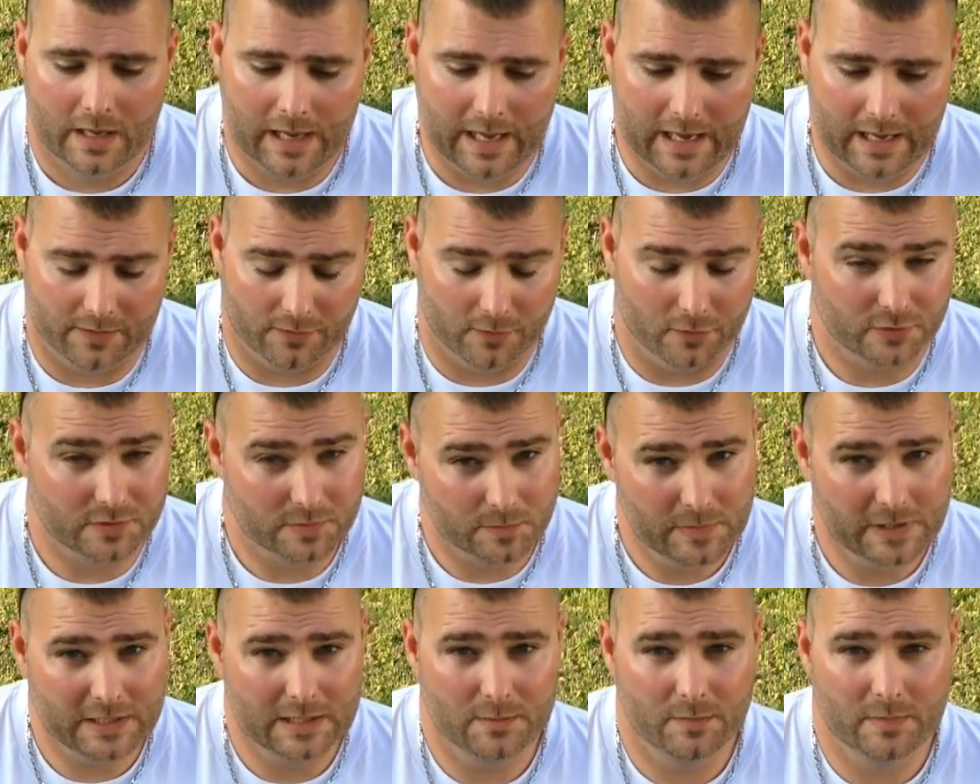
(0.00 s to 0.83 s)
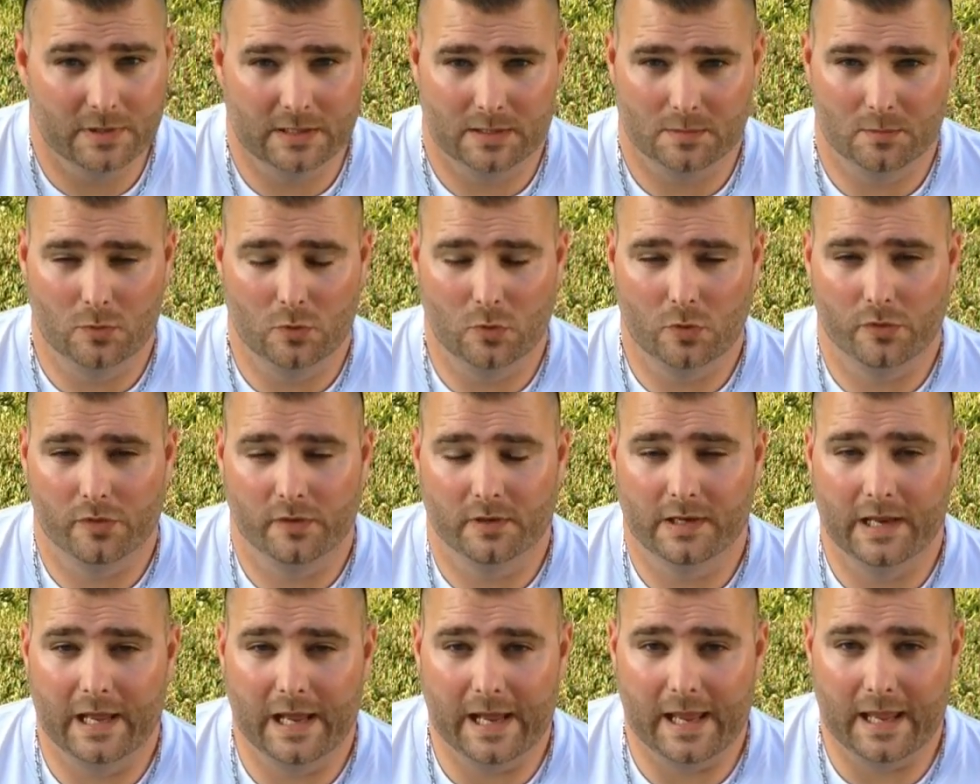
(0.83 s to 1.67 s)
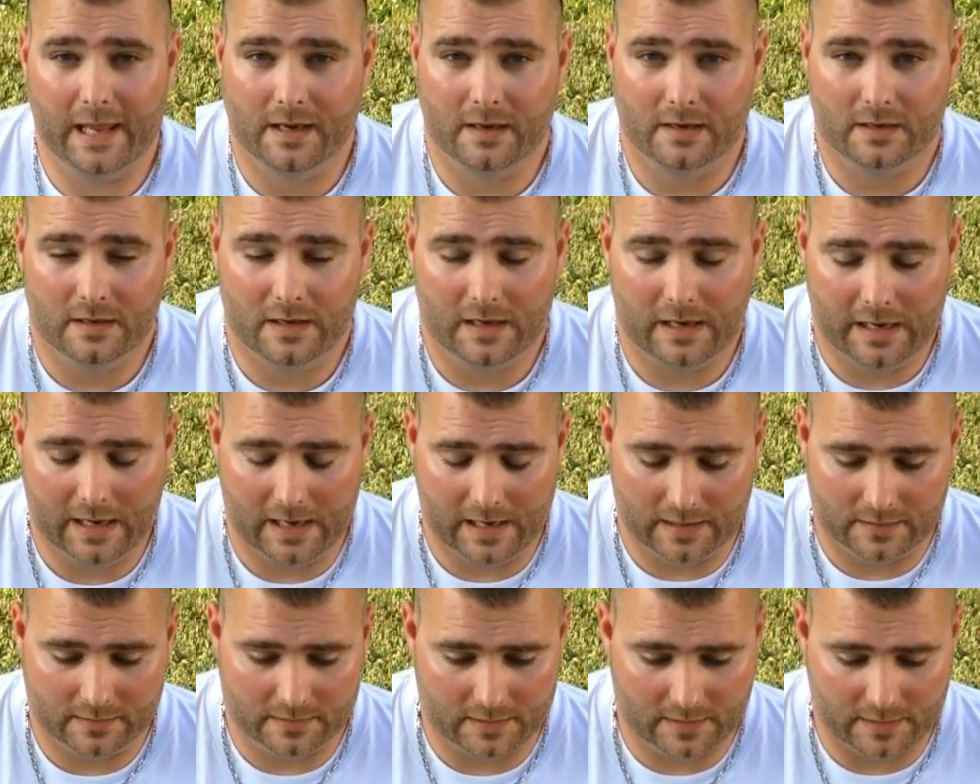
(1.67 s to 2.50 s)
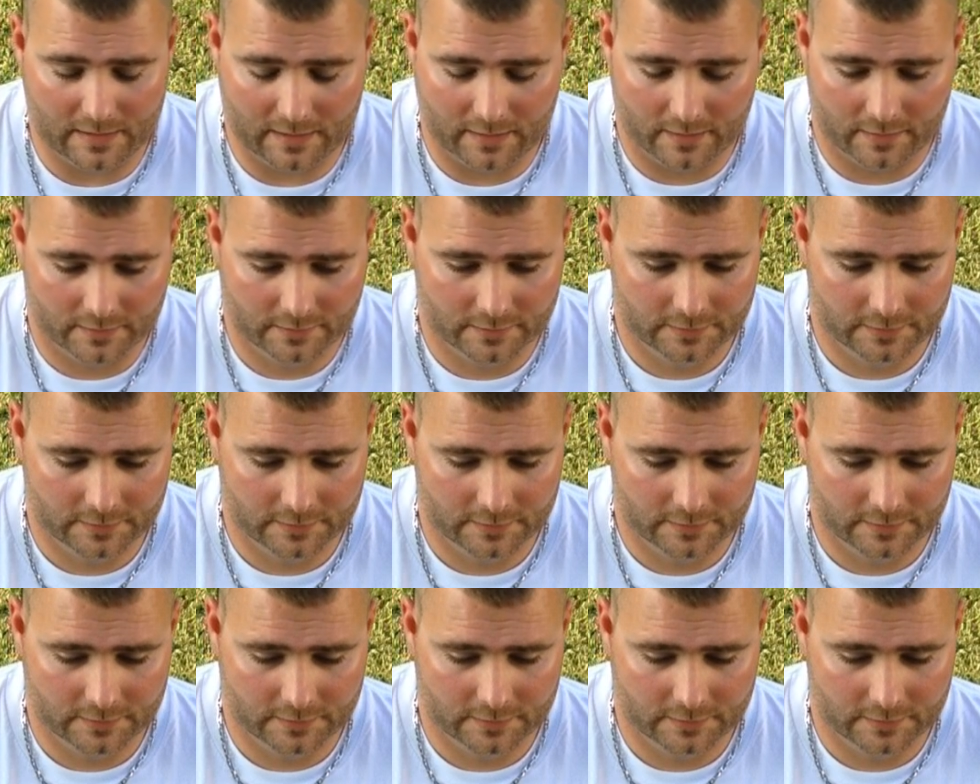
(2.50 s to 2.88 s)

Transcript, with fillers: And there's many, many more than that and uh,